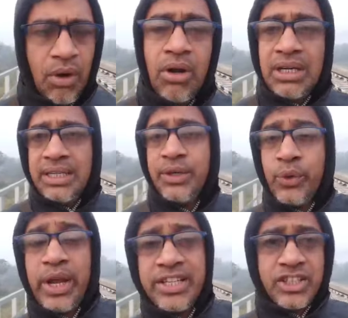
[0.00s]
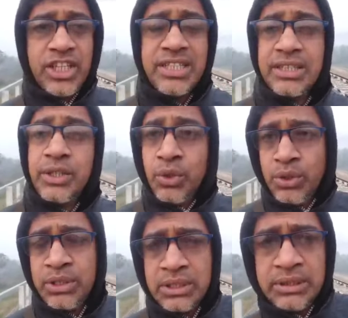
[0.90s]
Only you can change
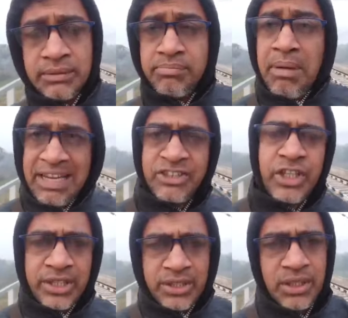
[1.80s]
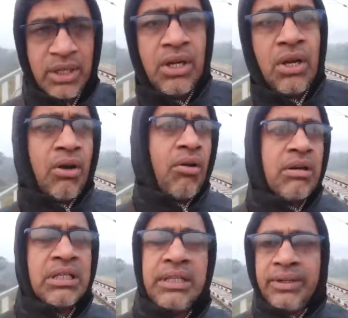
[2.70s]
your mindset,
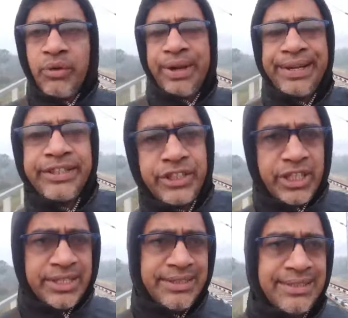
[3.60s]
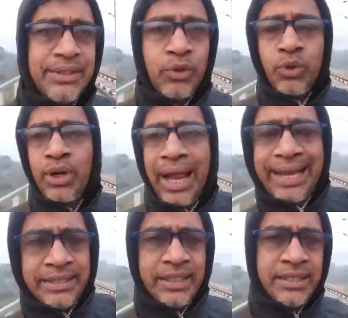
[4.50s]
only you can change your
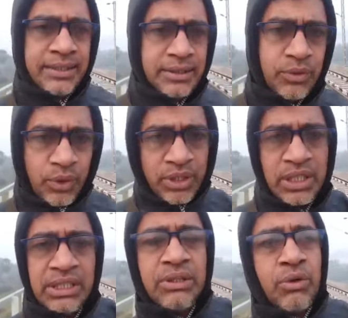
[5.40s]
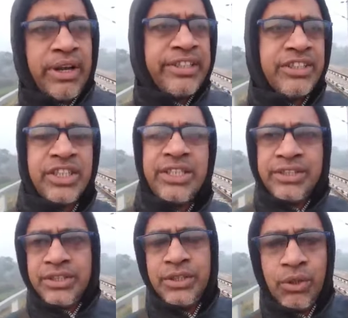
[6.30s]
ideas, only you can
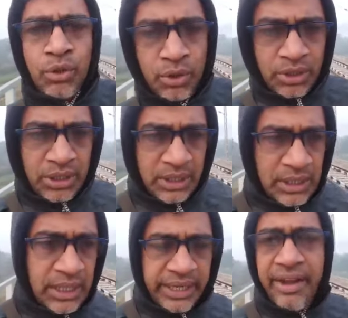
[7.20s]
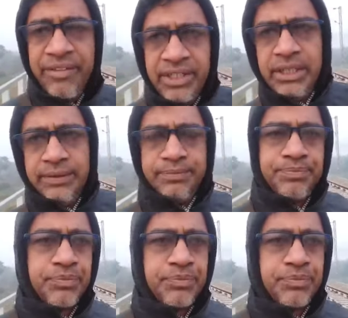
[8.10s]
change your everything.